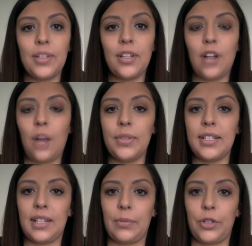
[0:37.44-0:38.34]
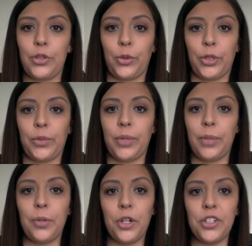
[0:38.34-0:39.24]
is a common sleep disorder where
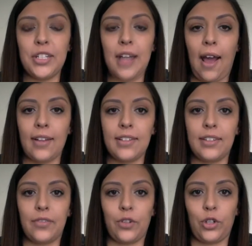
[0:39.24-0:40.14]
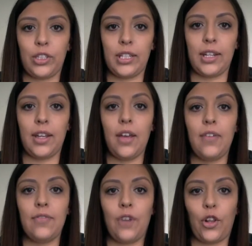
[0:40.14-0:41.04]
a person has difficulty
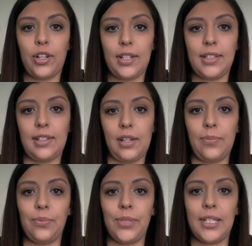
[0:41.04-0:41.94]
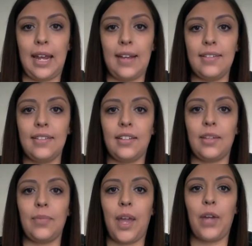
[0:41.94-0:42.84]
falling asleep, staying
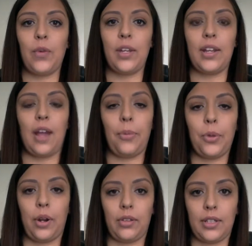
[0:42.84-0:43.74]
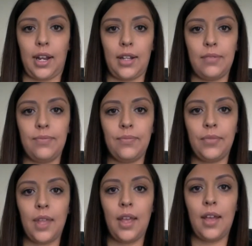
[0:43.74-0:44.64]
asleep, and waking up throughout the night.
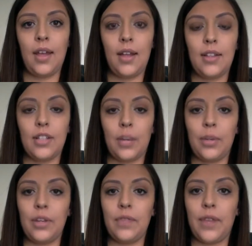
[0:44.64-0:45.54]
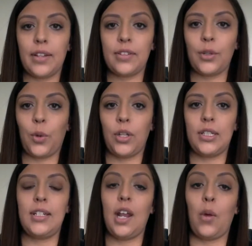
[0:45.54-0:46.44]
Insomnia affects the
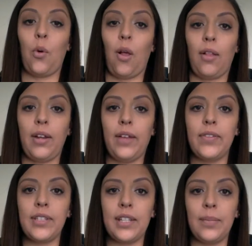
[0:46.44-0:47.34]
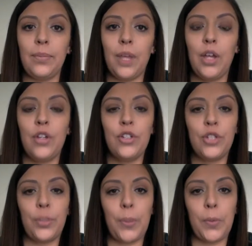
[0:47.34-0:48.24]
quantity and quality of sleep,
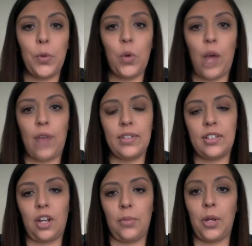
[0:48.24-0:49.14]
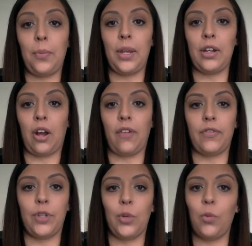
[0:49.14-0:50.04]
so people who have insomnia may not
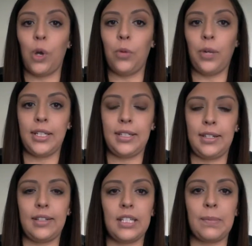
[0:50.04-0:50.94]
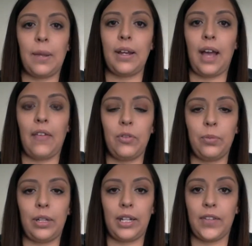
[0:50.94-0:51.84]
feel well rested despite having
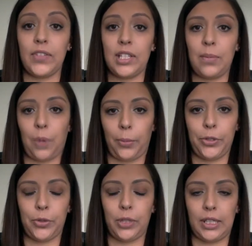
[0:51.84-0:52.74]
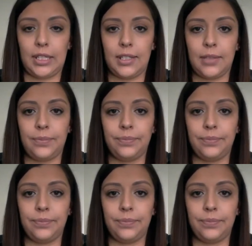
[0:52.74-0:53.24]
plenty of sleep opportunities.